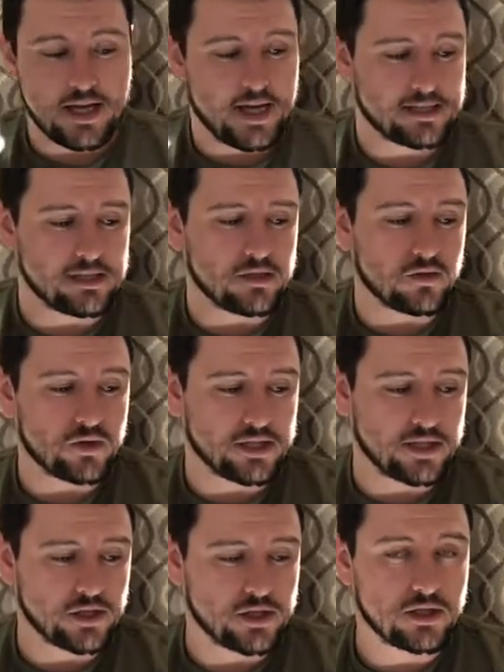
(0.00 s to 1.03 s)
Has a little
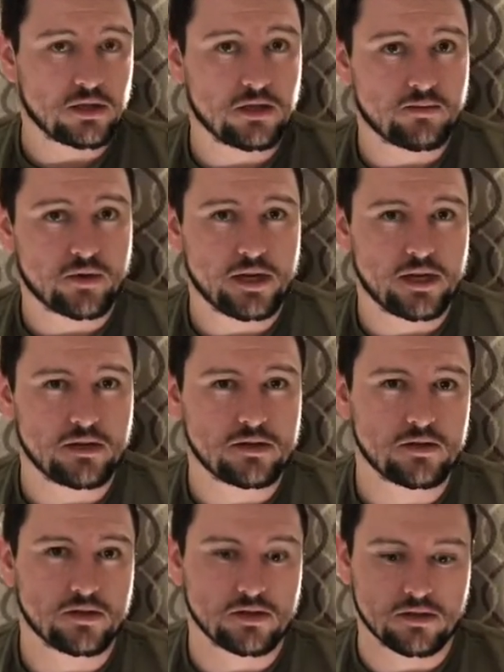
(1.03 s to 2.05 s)
retention clip right here,
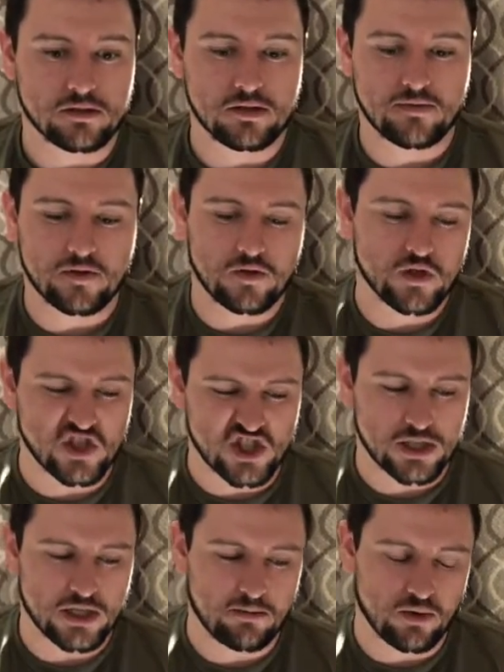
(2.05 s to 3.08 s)
so it's a little difficult. You
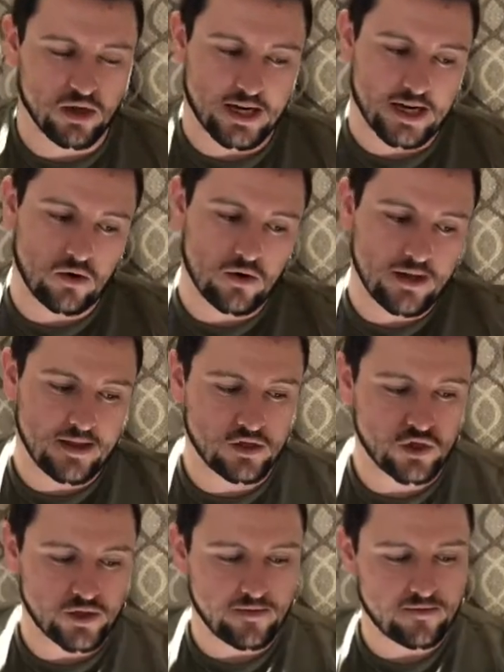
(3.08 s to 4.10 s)
just need to pull it out and then
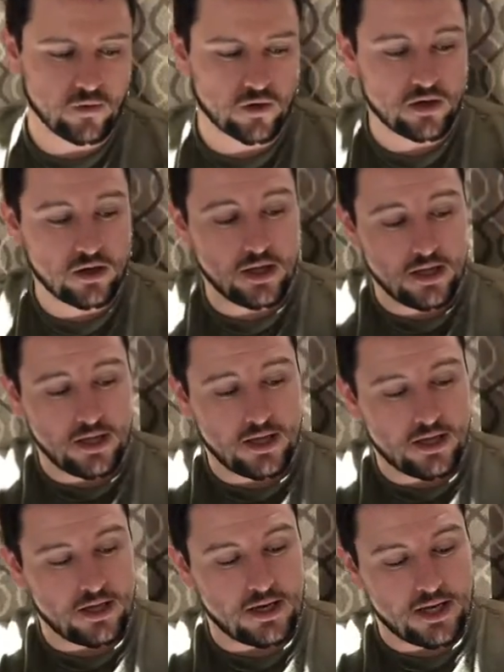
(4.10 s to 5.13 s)
straight forward.
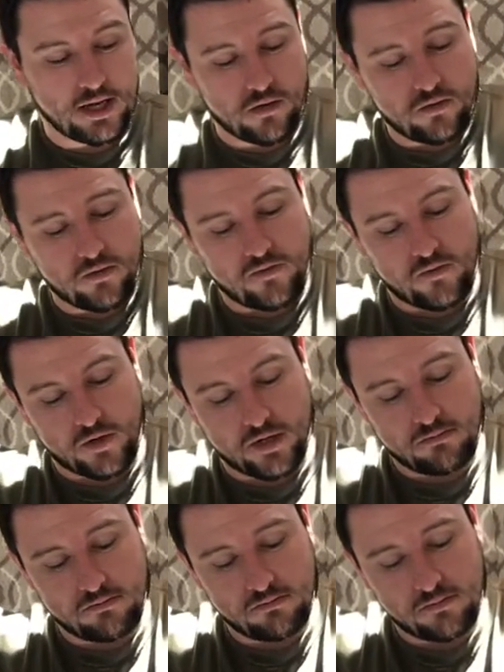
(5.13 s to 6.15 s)
Now the
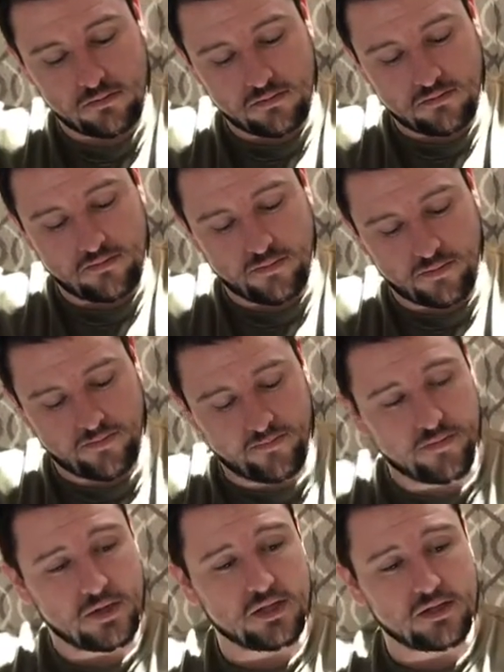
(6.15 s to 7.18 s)
forend
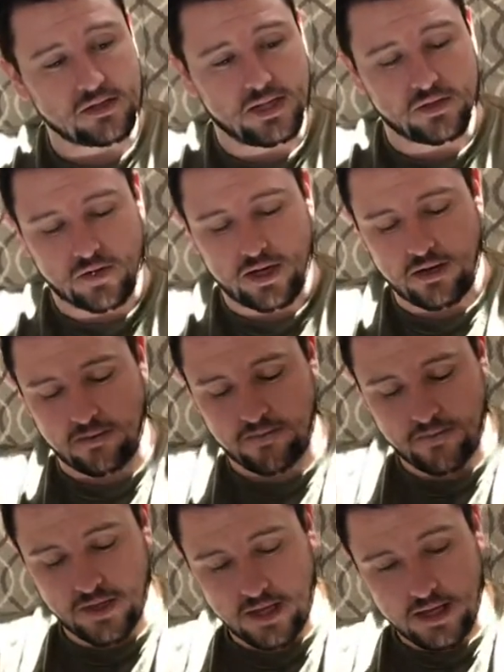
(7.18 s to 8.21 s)
slides right out.
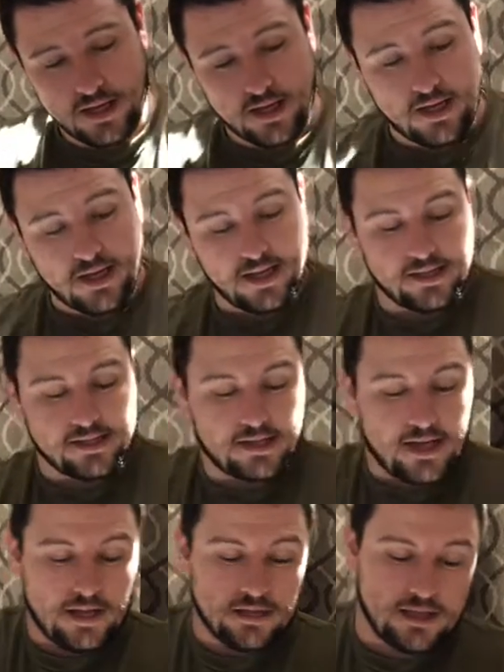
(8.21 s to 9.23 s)
It's
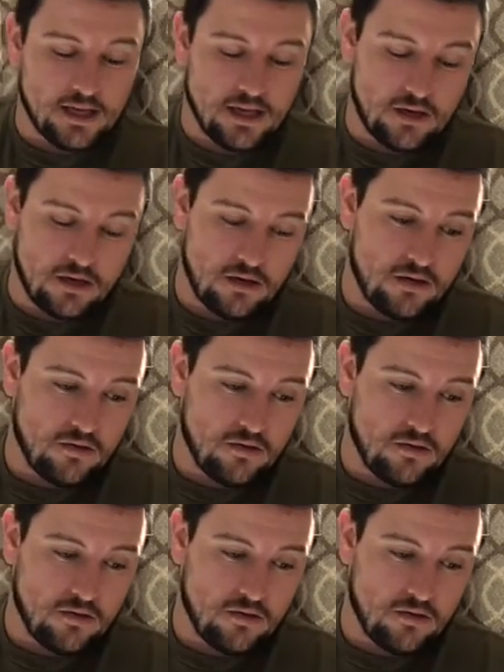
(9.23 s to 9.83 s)
held in